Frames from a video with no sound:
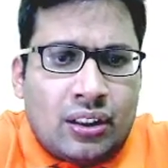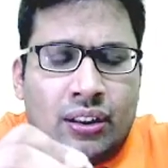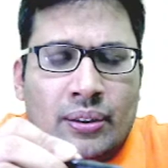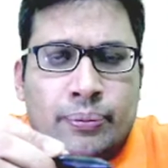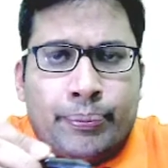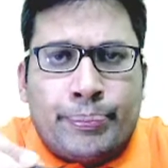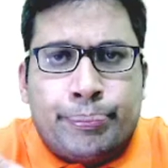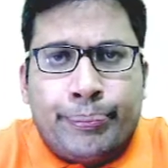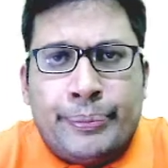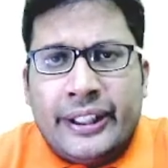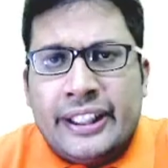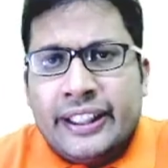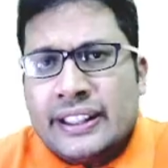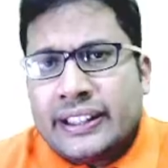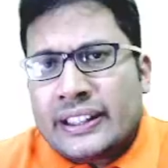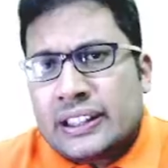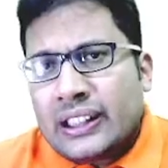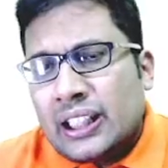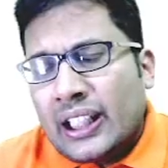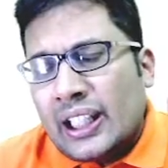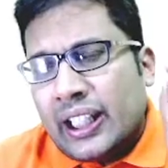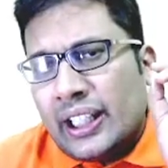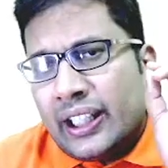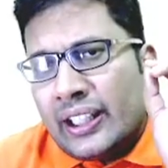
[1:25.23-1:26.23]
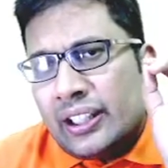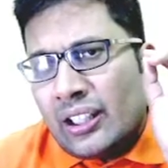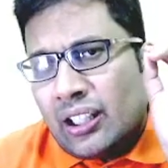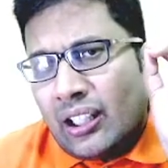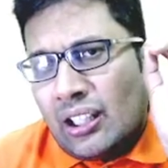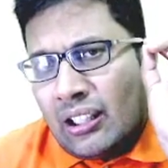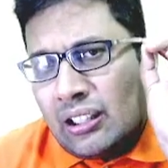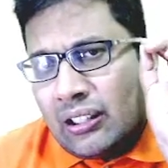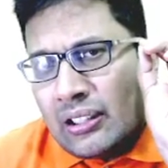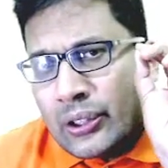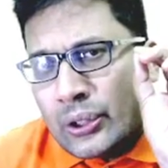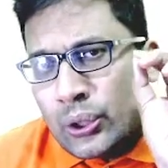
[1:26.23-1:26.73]
Mees line
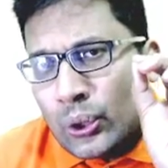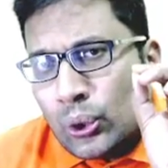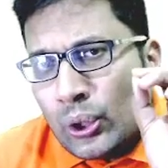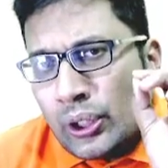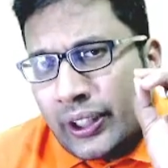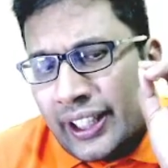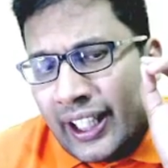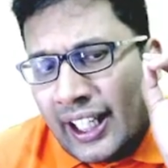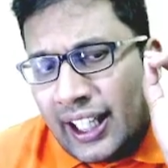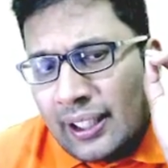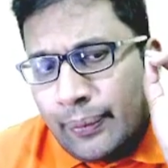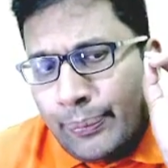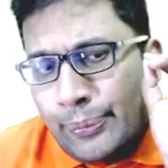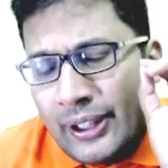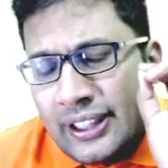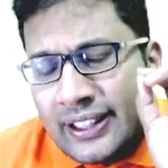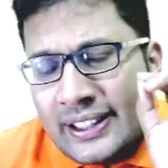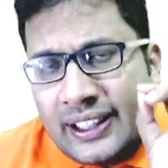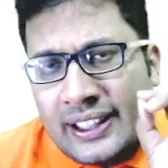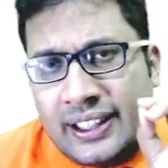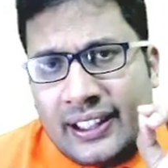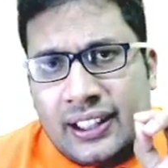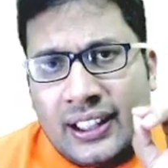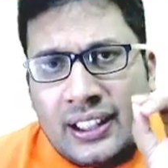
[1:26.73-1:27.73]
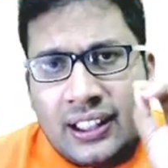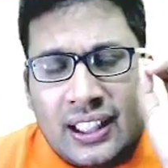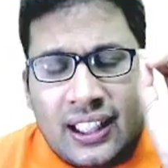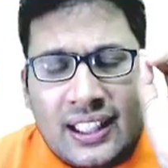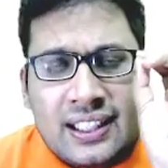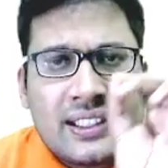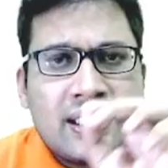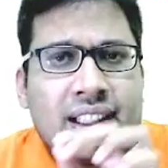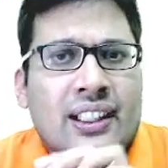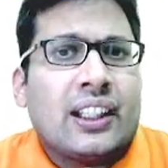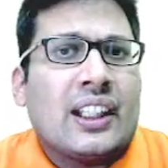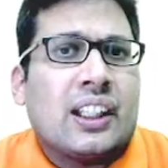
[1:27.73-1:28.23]
also can be seen in
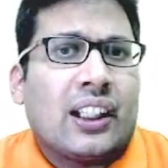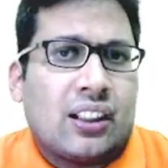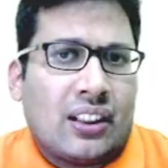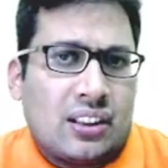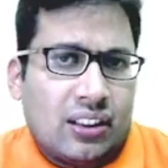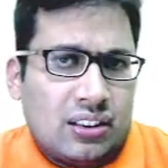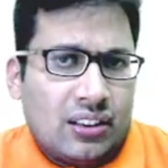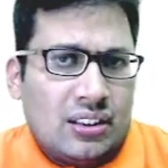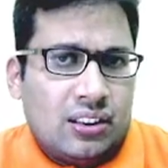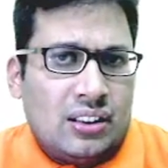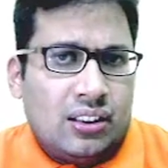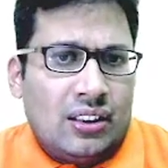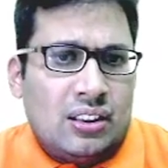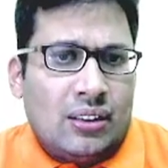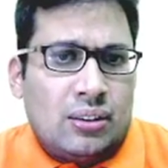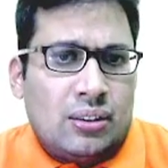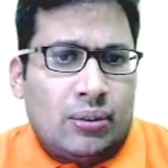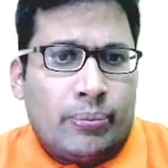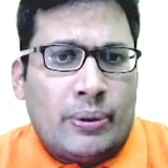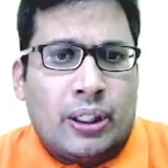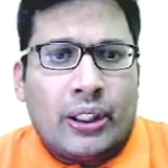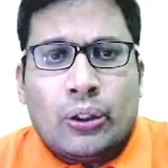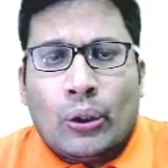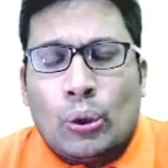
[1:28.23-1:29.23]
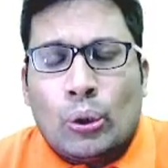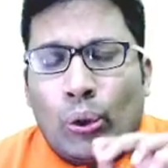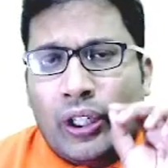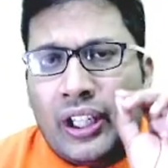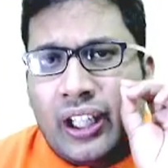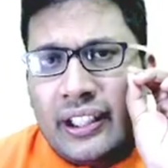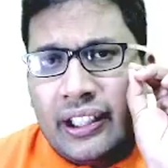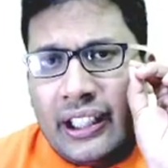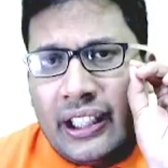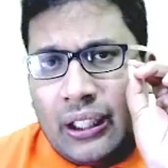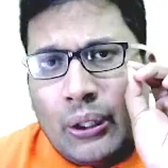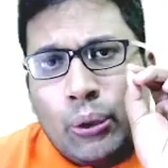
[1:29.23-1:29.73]
arsenic but look
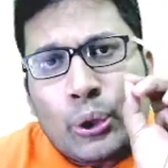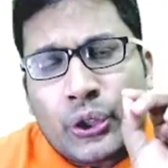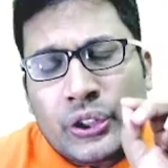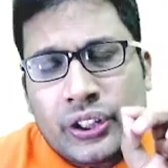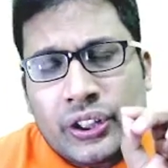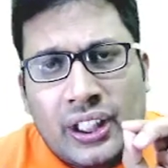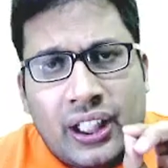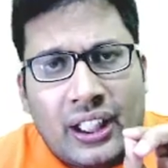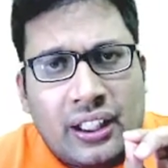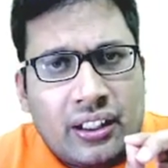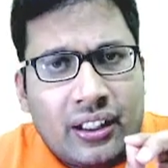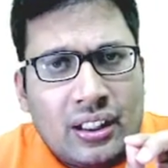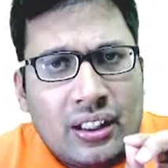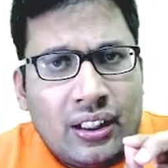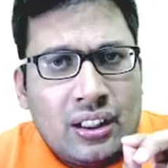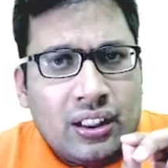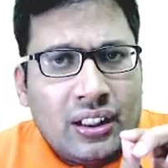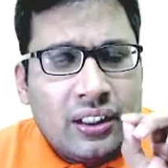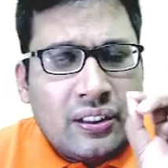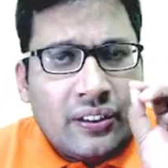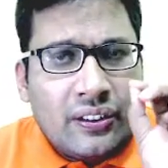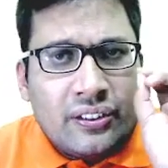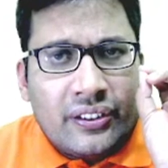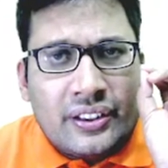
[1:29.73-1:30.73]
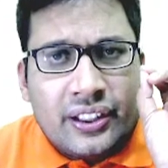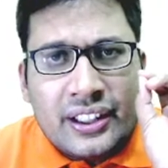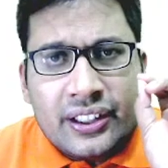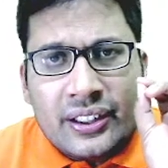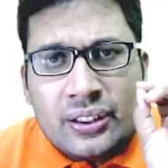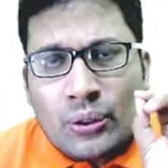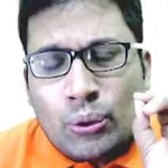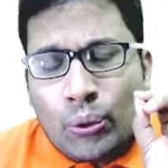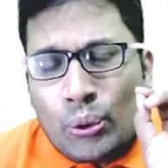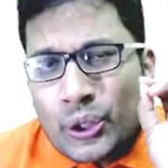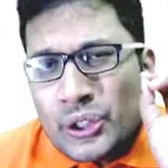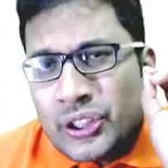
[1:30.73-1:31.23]
at the question
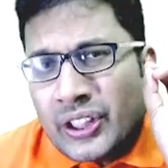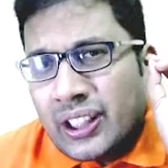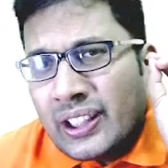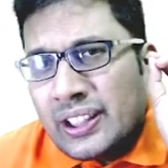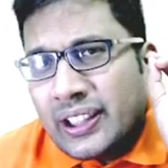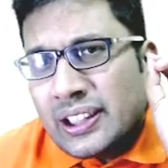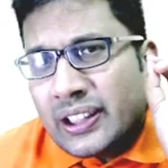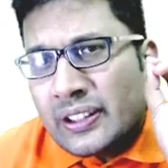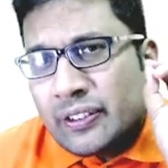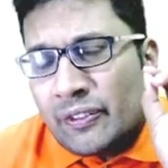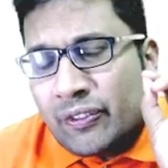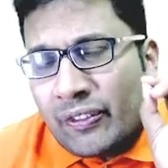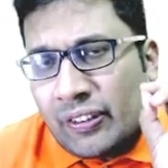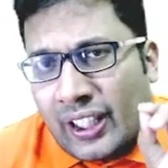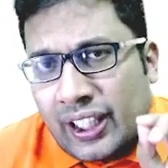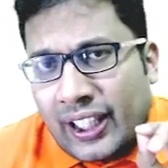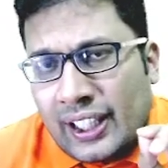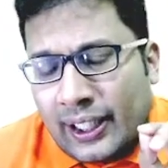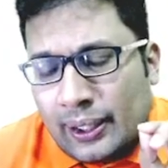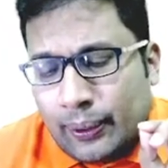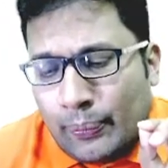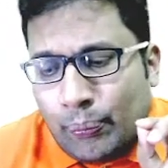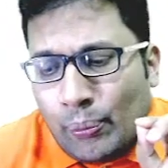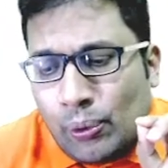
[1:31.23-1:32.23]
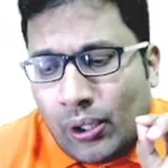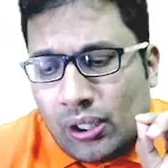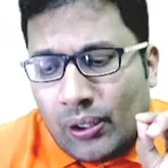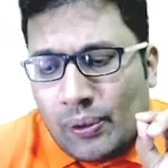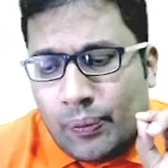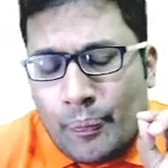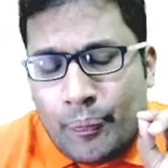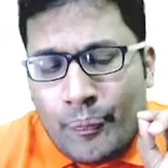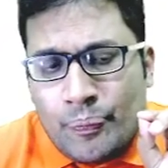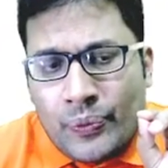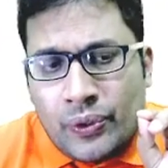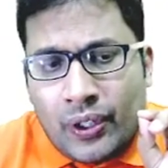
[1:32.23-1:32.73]
this question is
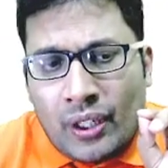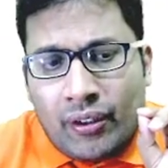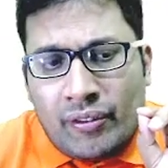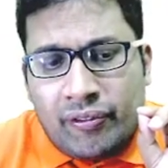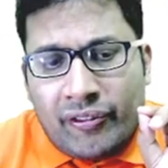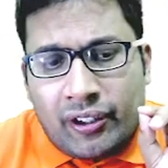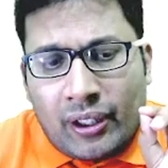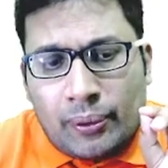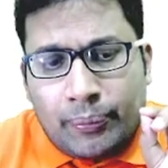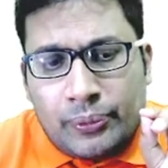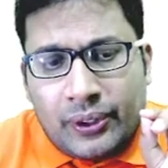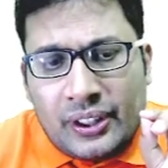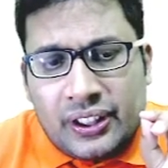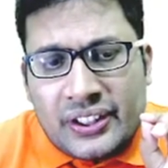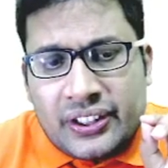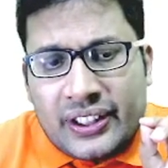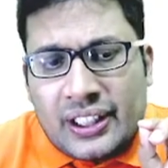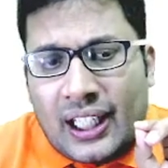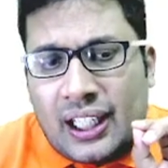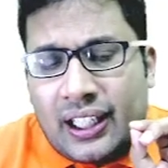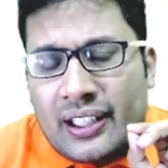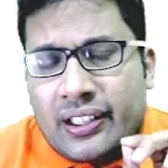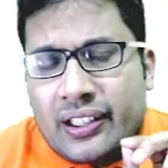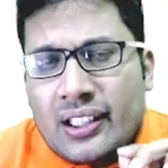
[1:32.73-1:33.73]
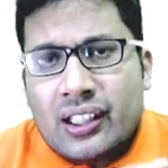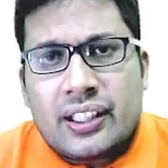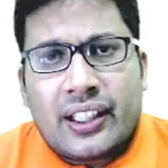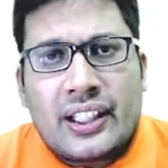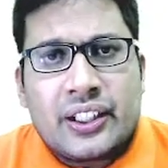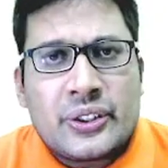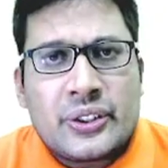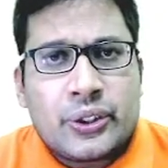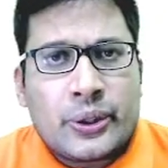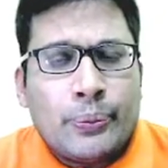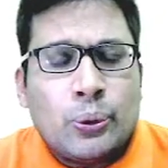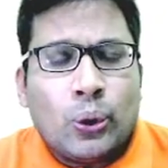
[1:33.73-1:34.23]
framed from the standard
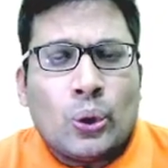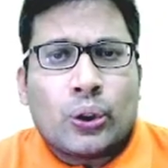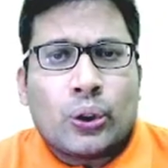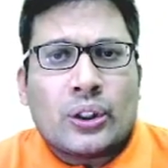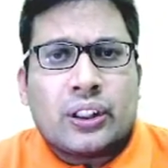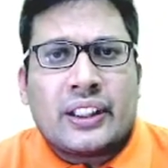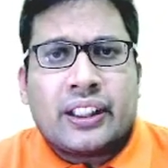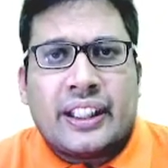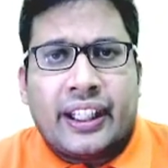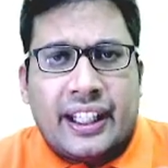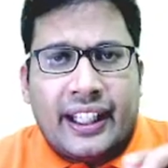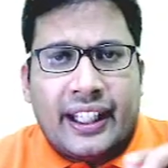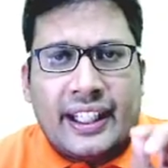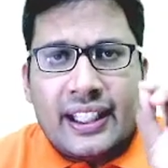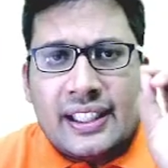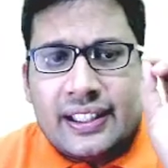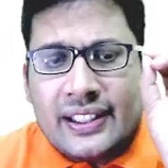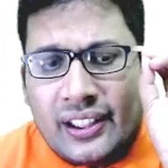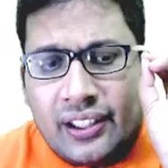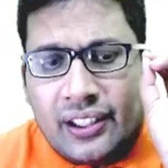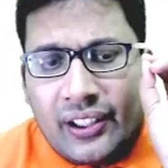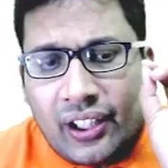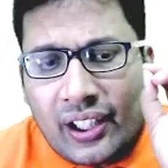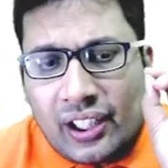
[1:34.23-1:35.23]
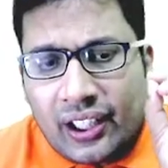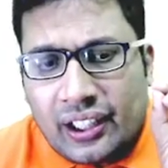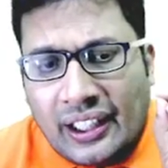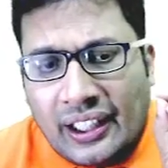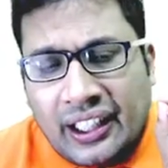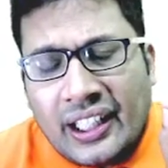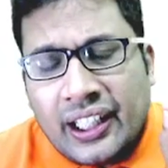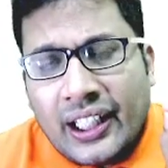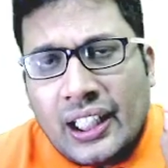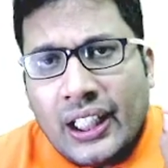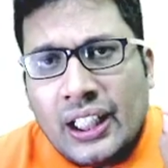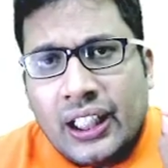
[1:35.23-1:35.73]
textbook KSN
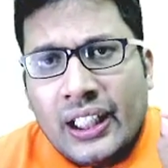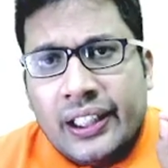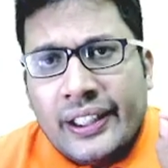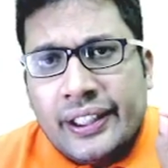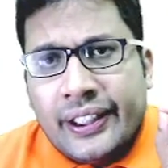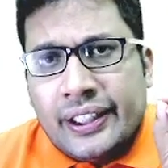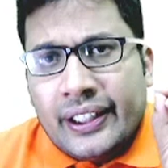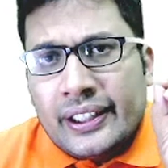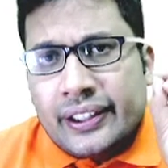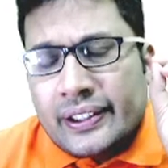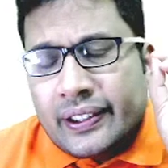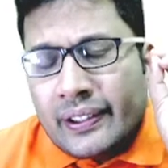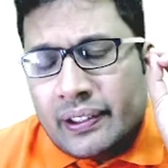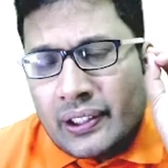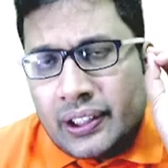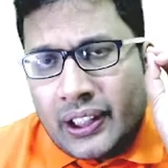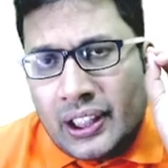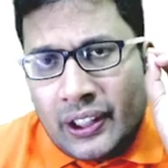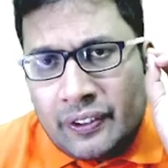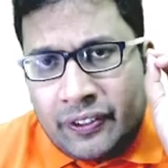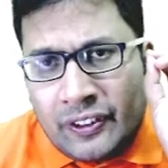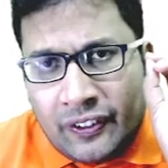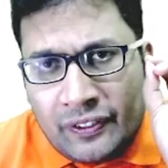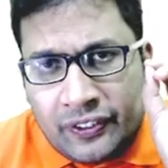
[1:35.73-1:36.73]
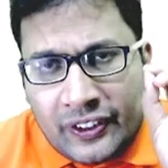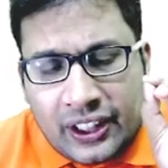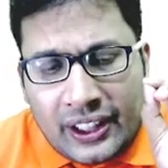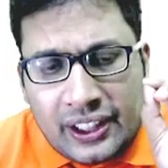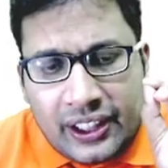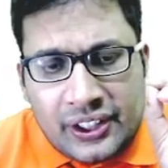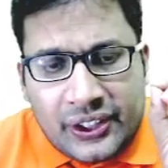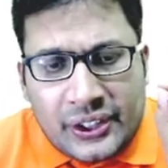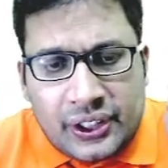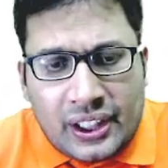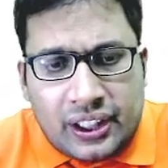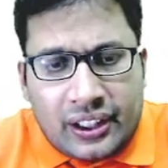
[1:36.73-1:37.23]
Reddy 35th
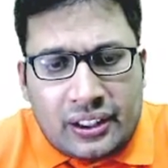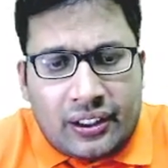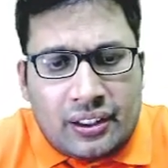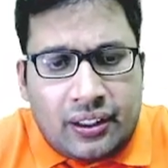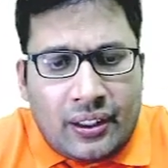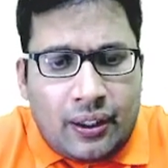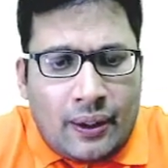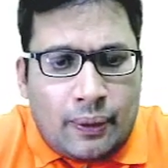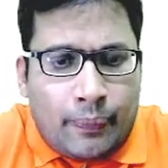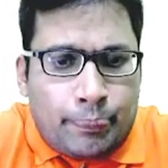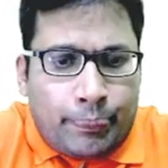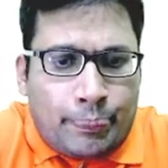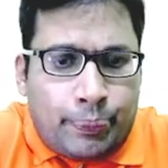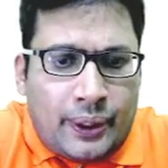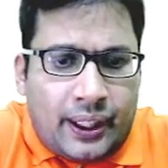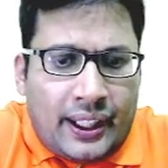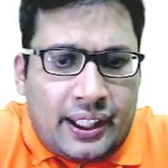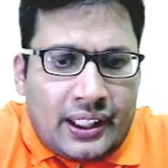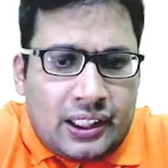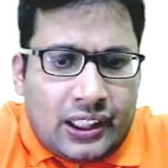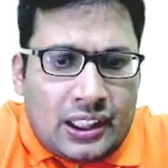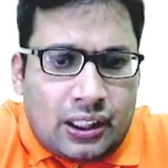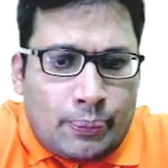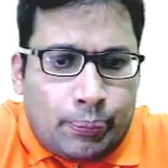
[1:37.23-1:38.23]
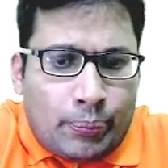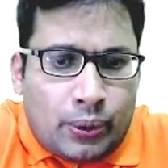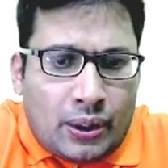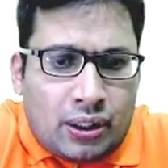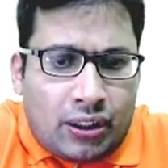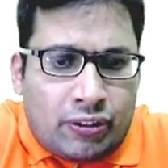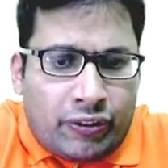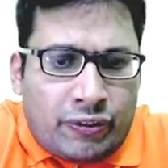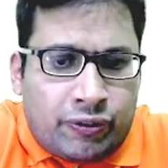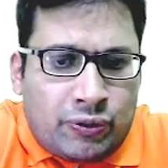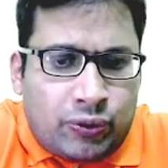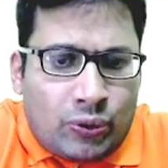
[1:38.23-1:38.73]
edition page
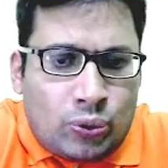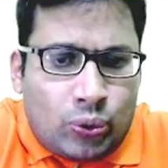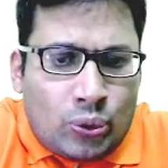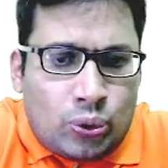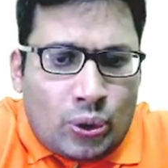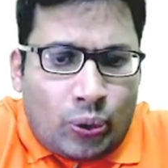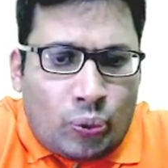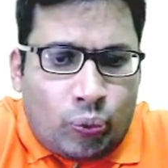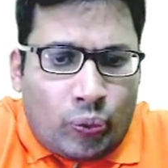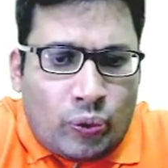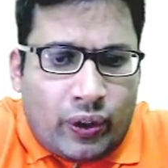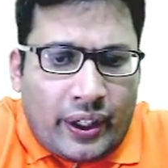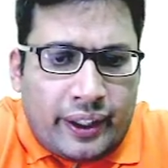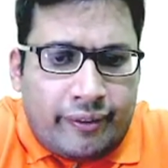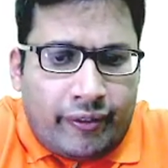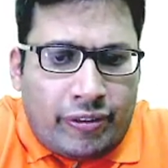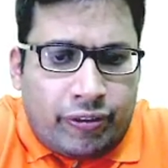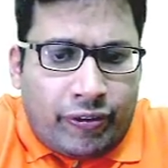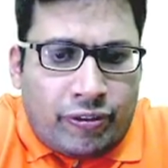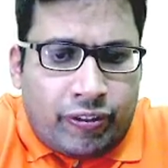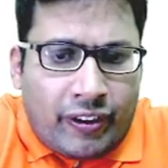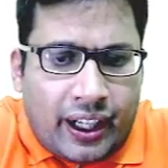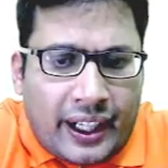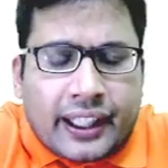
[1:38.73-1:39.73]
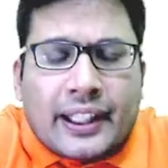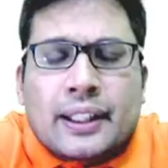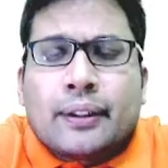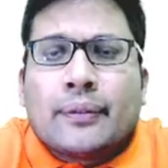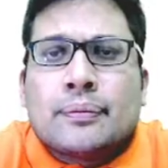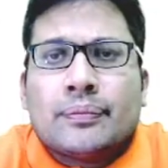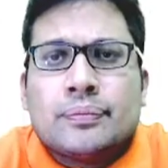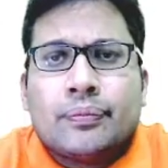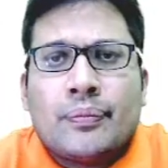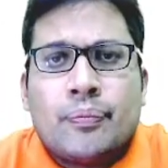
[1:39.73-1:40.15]
number 415.